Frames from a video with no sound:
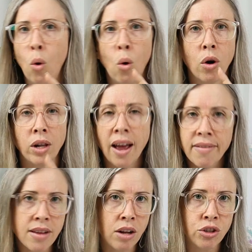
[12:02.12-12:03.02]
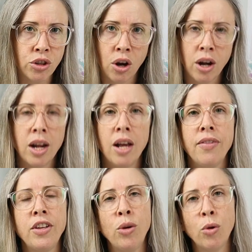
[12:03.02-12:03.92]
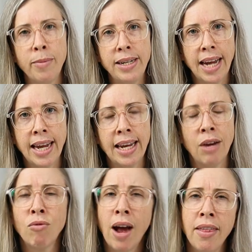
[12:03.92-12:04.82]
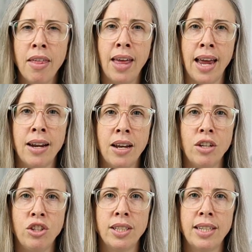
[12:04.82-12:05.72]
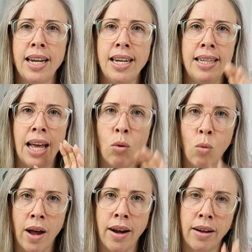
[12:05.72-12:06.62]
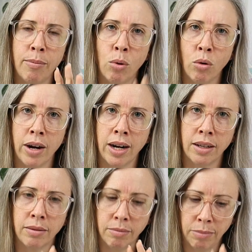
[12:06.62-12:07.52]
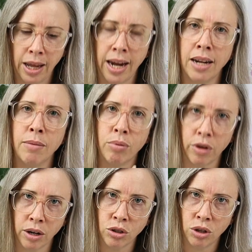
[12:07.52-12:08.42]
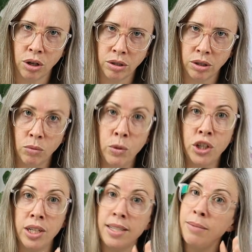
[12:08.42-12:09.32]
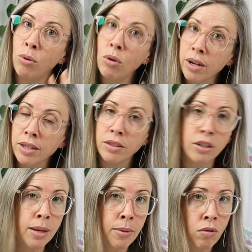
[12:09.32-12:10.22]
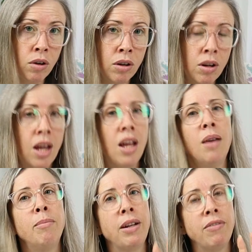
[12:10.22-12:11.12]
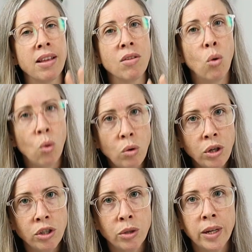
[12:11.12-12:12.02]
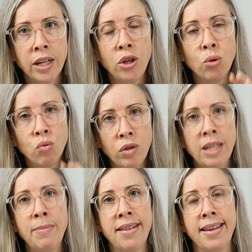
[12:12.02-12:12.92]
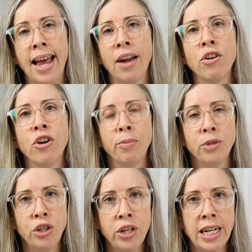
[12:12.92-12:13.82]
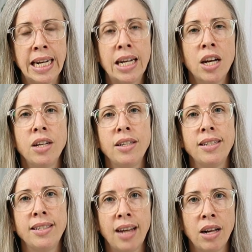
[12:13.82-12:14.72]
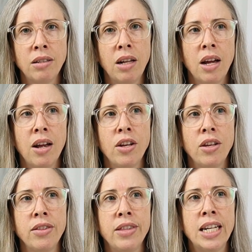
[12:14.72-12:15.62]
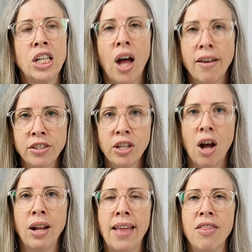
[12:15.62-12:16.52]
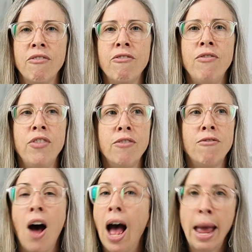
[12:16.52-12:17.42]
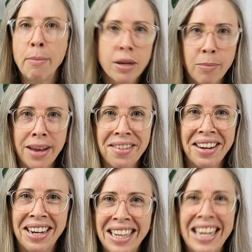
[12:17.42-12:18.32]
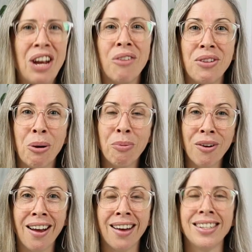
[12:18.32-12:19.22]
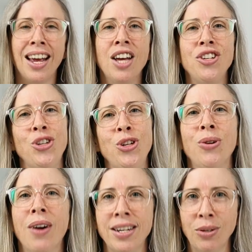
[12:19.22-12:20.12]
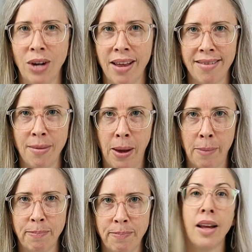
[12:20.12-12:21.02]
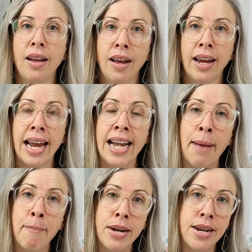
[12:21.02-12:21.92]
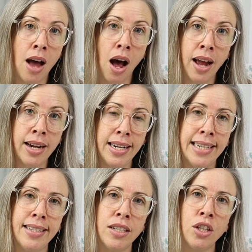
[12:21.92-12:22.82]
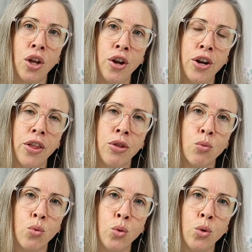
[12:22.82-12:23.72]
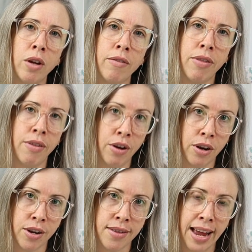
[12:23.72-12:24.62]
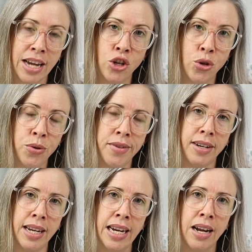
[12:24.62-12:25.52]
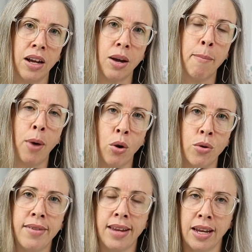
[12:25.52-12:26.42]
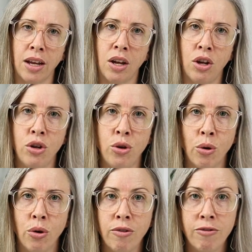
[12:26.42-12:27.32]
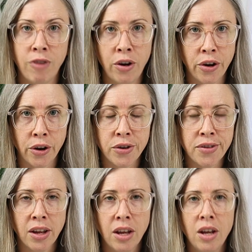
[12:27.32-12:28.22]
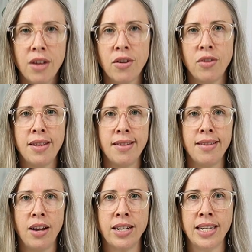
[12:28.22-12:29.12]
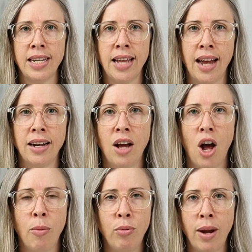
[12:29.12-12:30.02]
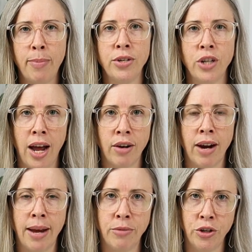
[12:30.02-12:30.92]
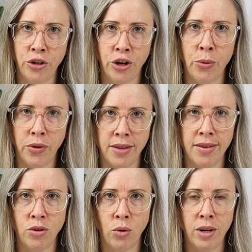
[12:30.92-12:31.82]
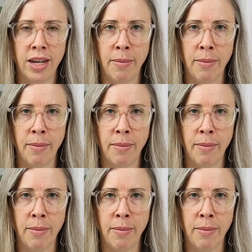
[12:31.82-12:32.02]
or a lifestyle shot that you want to be taking rather than just taking that one boring plain product shot, which is important, don't get me wrong. But if that's all you're doing, you're really missing out on an opportunity to sell the lifestyle and the vibe basically of your product to your ideal customer. Okay, number 9 is to learn the rule of thirds and use it in composing your photos. So this is the idea that I'll put up a diagram to show you what this is talking